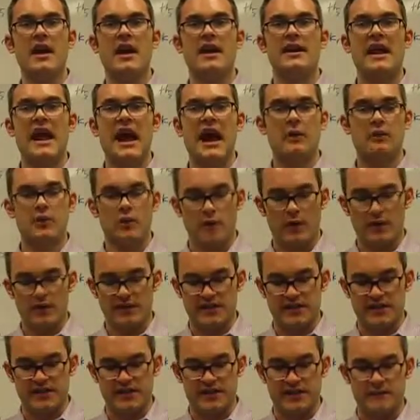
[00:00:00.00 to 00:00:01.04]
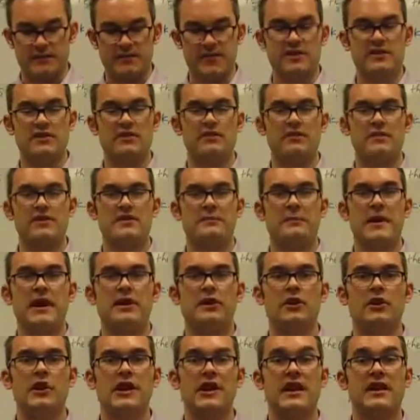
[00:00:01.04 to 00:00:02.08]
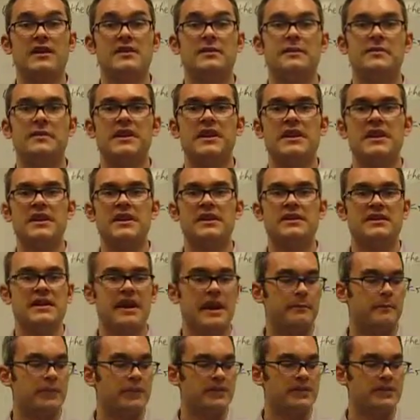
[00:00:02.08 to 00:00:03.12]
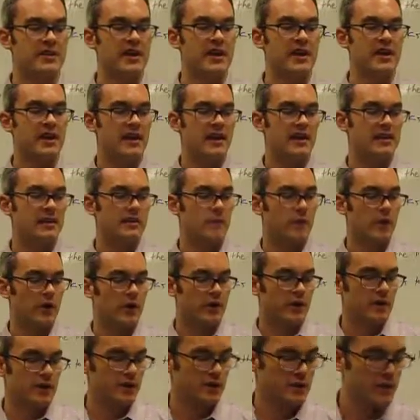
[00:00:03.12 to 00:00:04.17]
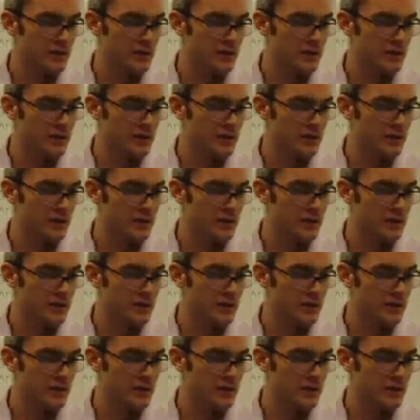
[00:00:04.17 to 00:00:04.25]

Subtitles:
and how we want to teach them to students by looking at some key examples in the book.